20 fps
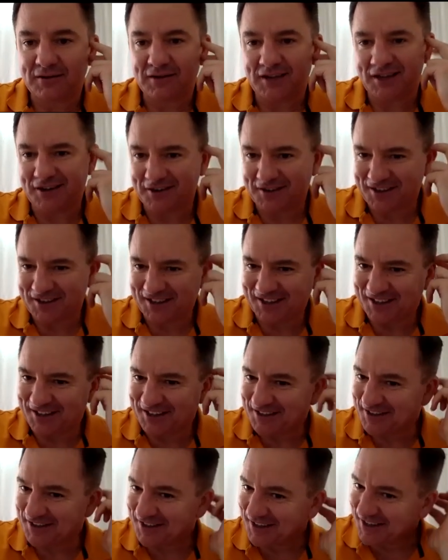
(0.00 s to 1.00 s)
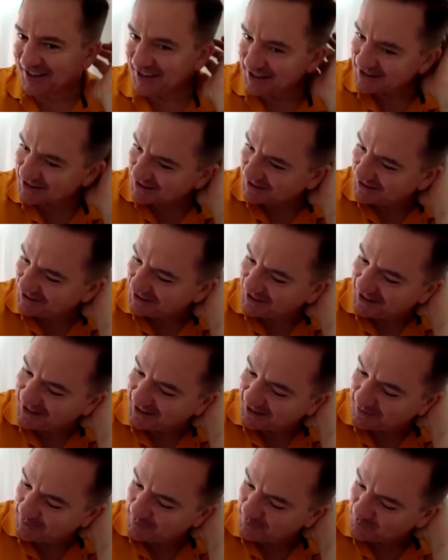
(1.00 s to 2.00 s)
and and it's
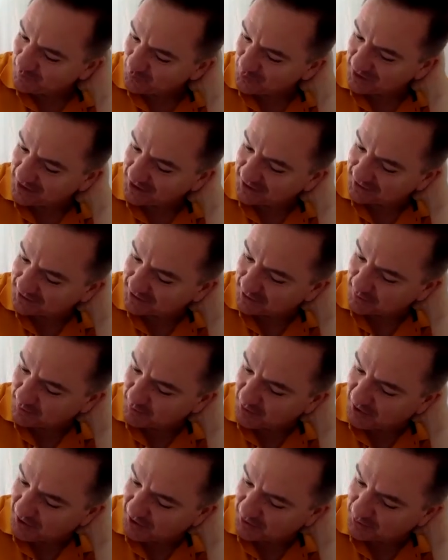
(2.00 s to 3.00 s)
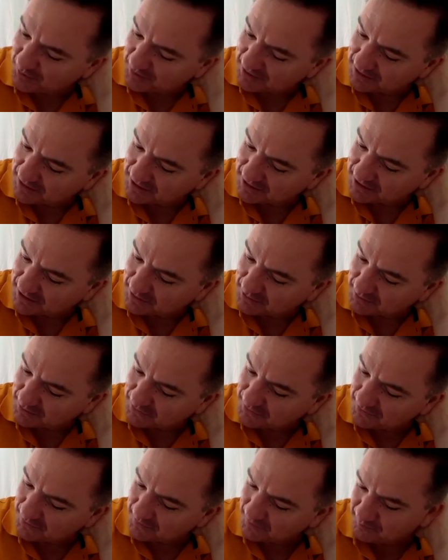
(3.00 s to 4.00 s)
clear when you listen to Mike with his list
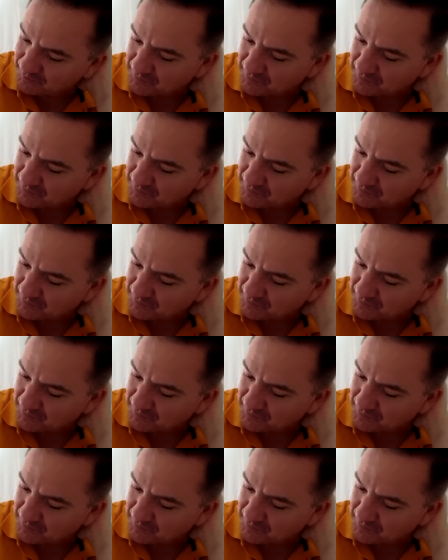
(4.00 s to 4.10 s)
of